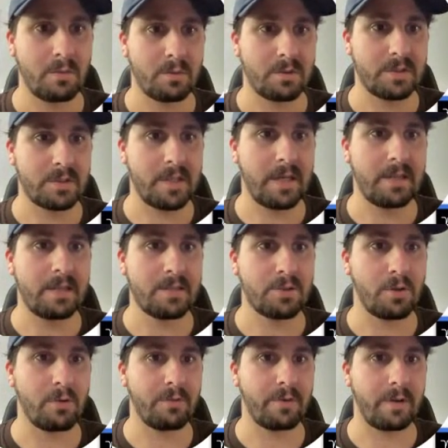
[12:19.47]
Slide this
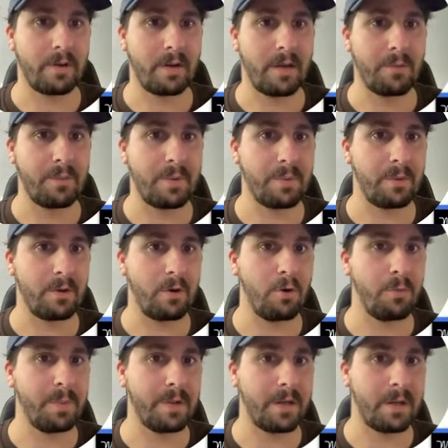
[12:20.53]
over, and we will
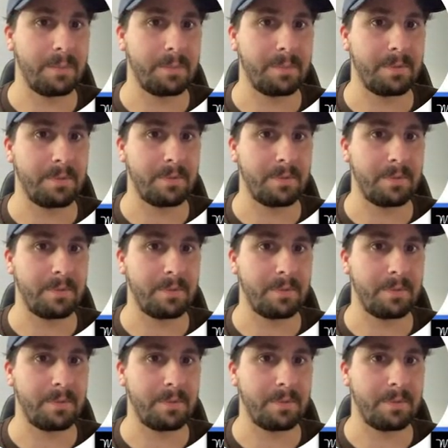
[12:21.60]
open up